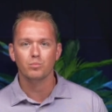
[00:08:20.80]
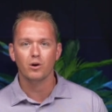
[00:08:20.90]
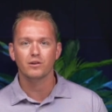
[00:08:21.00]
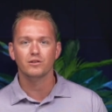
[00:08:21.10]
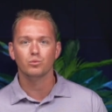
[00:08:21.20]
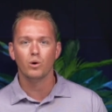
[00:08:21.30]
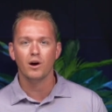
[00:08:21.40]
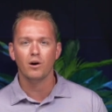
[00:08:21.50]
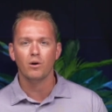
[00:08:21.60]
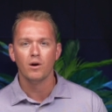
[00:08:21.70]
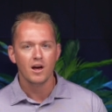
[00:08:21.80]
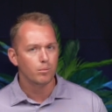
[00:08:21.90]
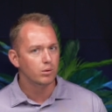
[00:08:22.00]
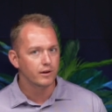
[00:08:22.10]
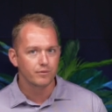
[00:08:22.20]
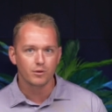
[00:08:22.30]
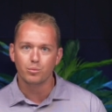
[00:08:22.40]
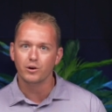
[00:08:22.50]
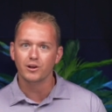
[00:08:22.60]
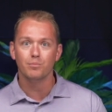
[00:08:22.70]
Park as well. I believe they're
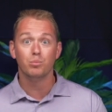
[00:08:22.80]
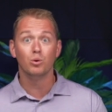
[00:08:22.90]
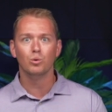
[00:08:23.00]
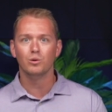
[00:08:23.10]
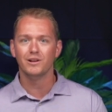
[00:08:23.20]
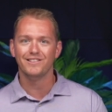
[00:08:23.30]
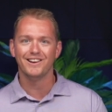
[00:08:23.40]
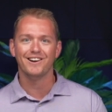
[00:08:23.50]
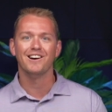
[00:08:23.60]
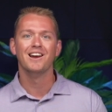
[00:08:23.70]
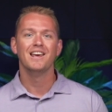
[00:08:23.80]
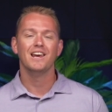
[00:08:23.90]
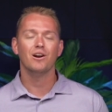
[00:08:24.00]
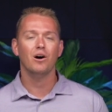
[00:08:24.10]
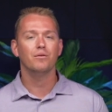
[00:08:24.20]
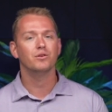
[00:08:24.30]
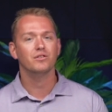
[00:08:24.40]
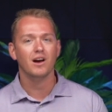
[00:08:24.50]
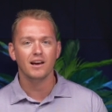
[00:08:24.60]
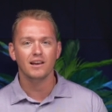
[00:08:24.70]
putting a pool in there. It
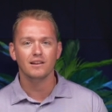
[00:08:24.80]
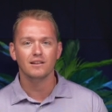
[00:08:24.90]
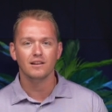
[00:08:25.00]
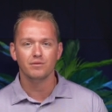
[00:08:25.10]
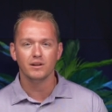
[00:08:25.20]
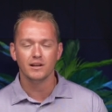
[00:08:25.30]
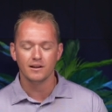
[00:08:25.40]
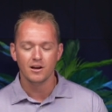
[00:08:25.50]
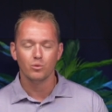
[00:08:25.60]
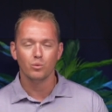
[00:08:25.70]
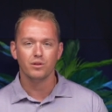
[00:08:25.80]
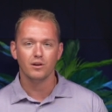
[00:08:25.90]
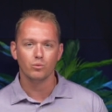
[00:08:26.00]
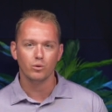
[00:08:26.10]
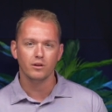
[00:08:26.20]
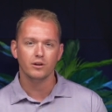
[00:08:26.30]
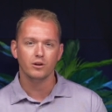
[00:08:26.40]
offers high-end living within a really